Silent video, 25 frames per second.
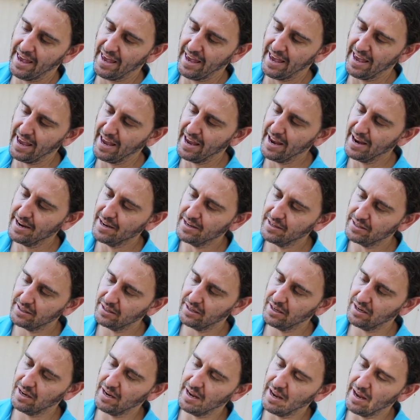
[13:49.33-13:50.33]
and
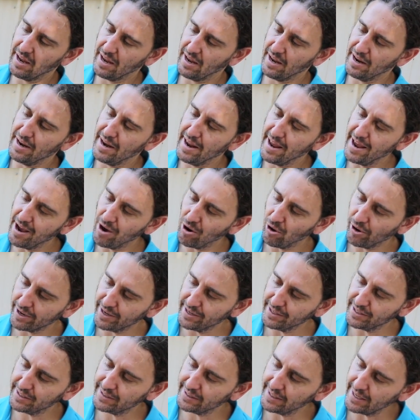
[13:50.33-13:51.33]
now I
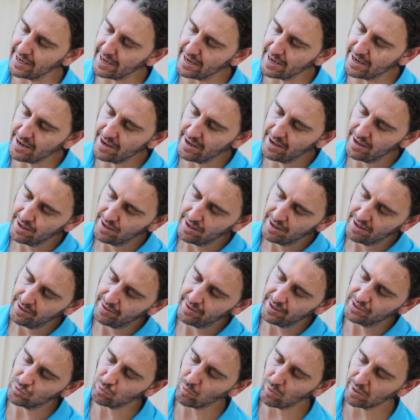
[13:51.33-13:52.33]
can see
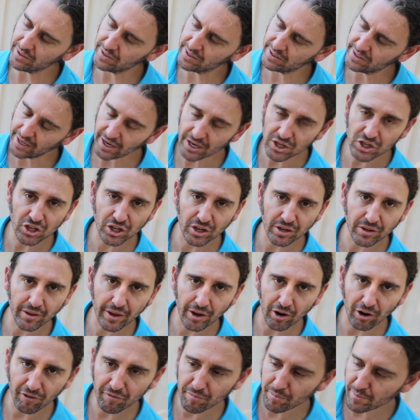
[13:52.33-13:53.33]
there's one section
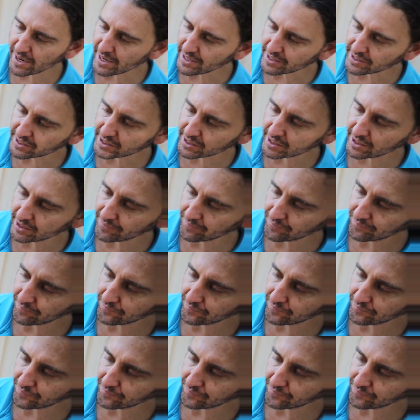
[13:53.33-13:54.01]
that I've missed